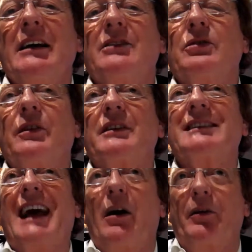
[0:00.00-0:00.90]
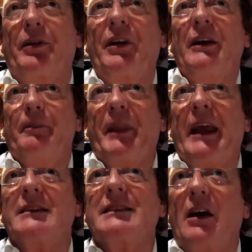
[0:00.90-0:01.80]
to the south.
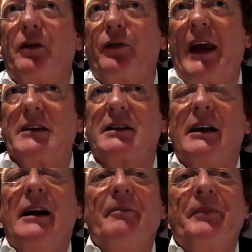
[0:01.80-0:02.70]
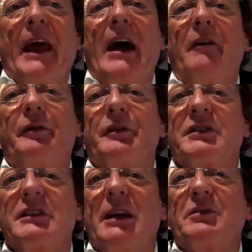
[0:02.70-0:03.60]
They are south-faced. They have
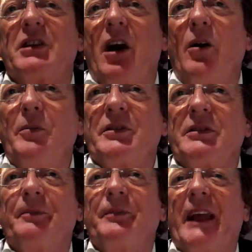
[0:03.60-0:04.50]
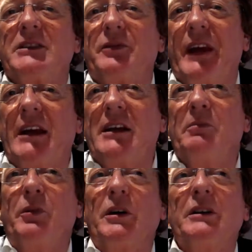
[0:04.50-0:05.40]
steep slopes, that's very
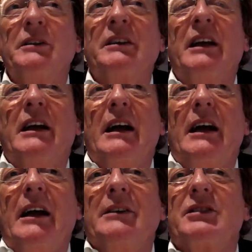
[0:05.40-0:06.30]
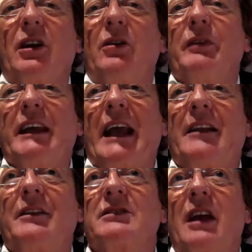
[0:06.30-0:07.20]
important, so we
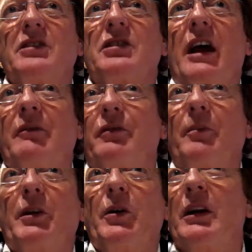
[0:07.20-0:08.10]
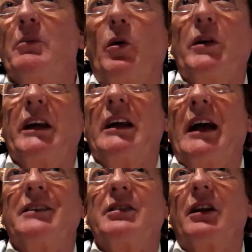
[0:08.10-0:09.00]
get the sunshine from the early morning
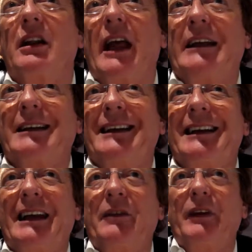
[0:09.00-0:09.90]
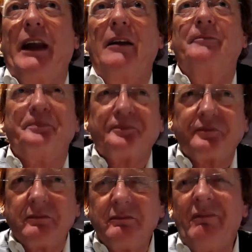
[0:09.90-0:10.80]
until late in the evening.
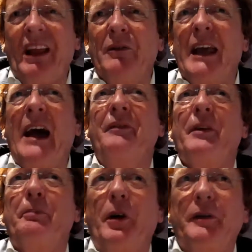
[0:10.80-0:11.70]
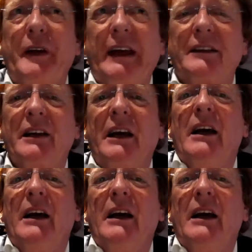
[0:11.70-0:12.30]
We have the perfect